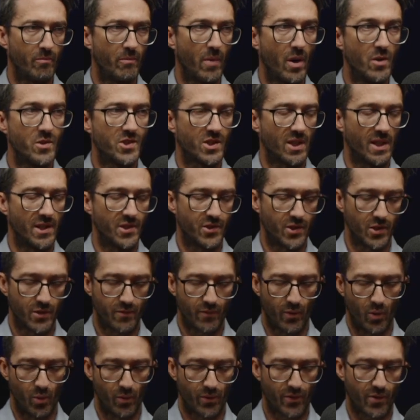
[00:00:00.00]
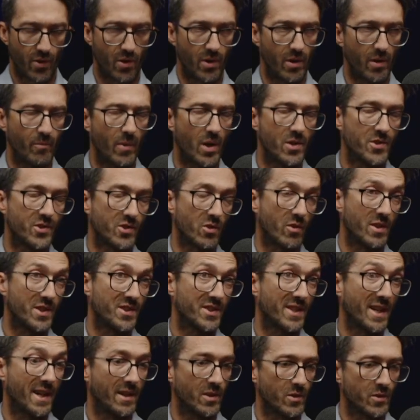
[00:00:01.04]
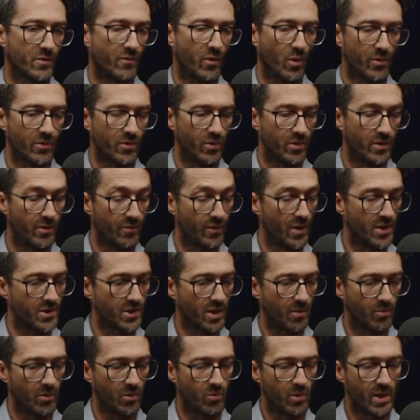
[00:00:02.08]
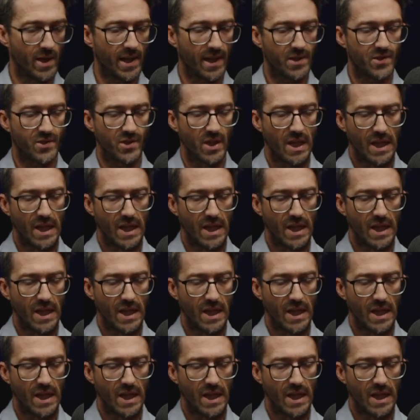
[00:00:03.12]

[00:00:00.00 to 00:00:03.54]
Most solicitors fall through. Sales fall through in the first couple of weeks.